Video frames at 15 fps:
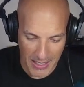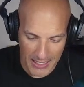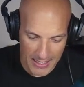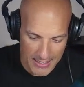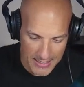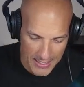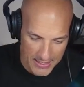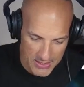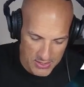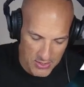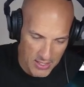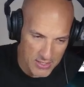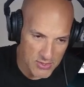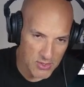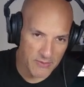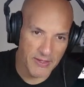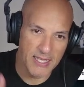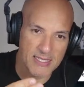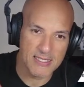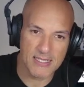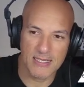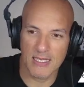it's sort of
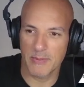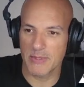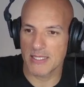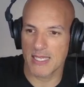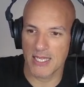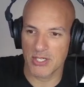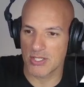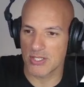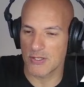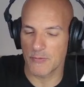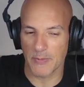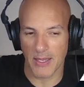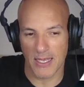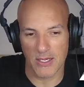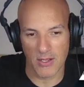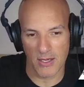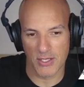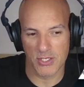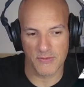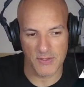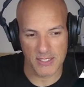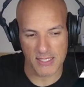hitting the limitations of my
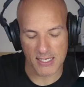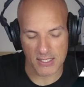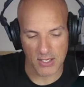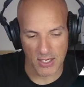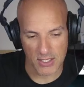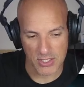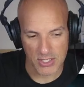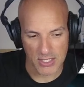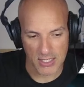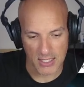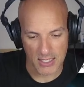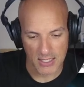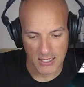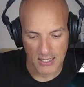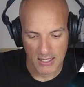knowledge of the technology